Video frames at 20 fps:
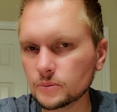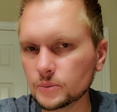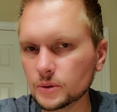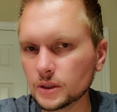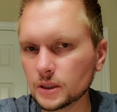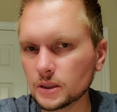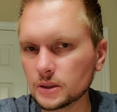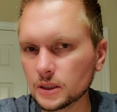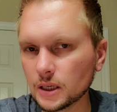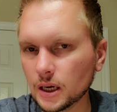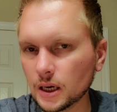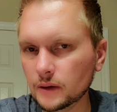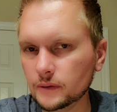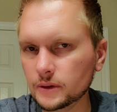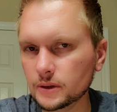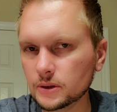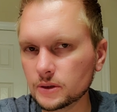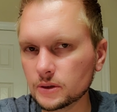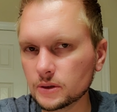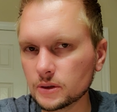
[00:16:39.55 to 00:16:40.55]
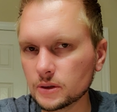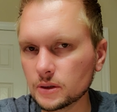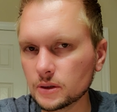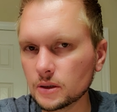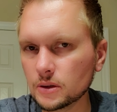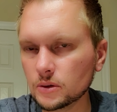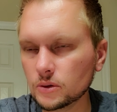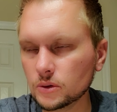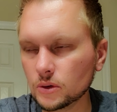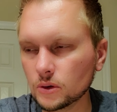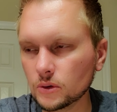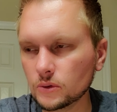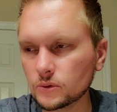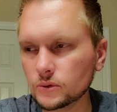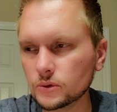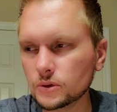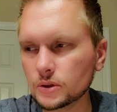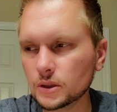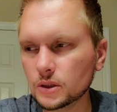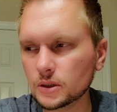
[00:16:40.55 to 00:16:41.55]
Because obviously
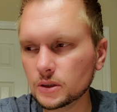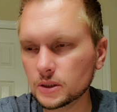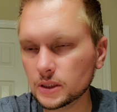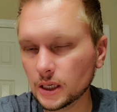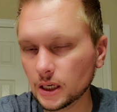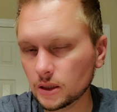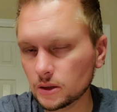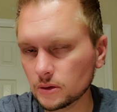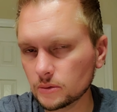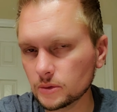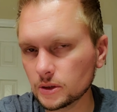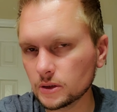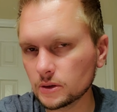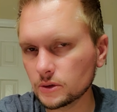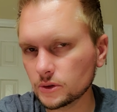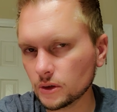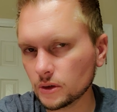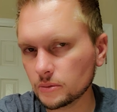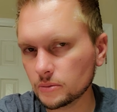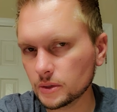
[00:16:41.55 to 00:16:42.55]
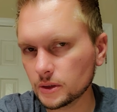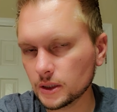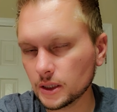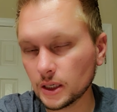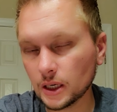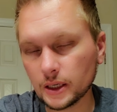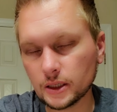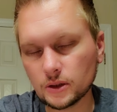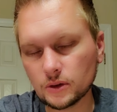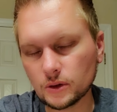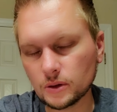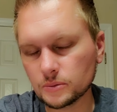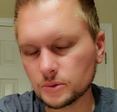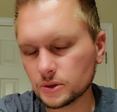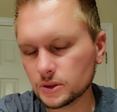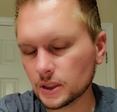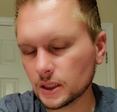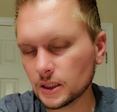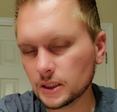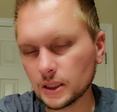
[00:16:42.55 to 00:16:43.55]
those telomeres are, and I know I'm
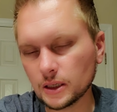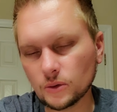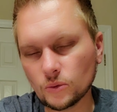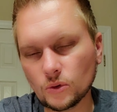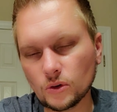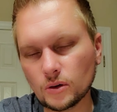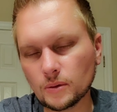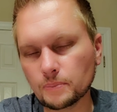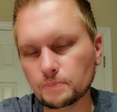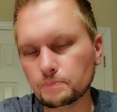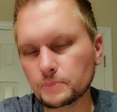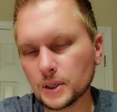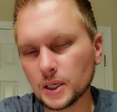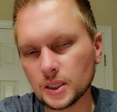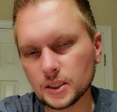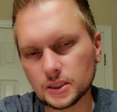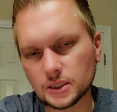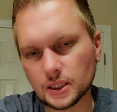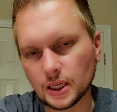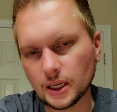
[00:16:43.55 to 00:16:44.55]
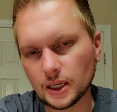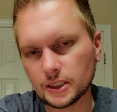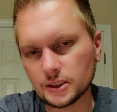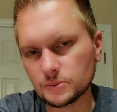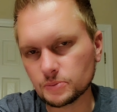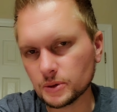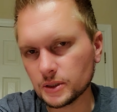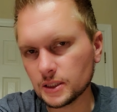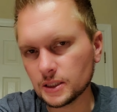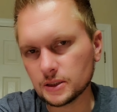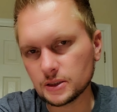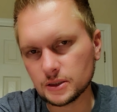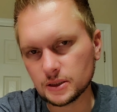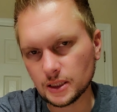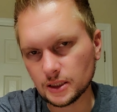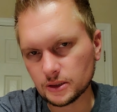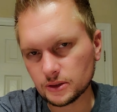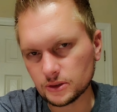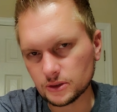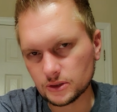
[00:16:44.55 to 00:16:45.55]
saying that word a bunch, guys, but it's
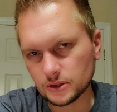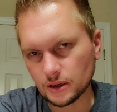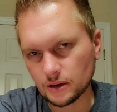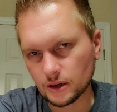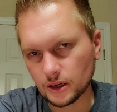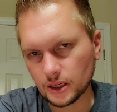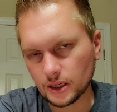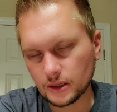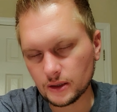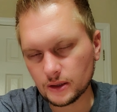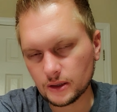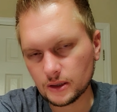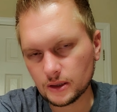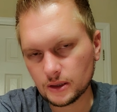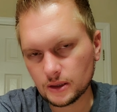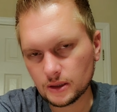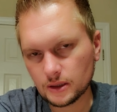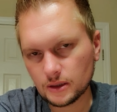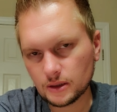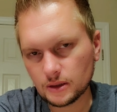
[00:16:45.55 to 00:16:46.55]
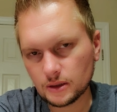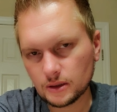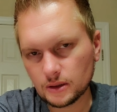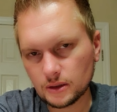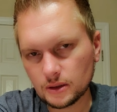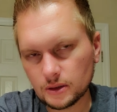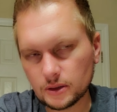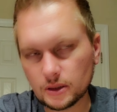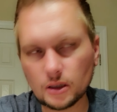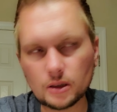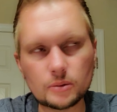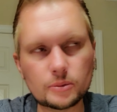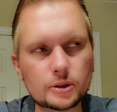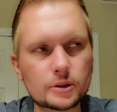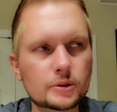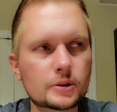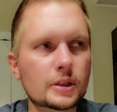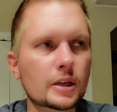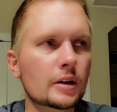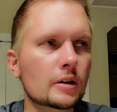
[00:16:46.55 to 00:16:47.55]
necessary. Telomere.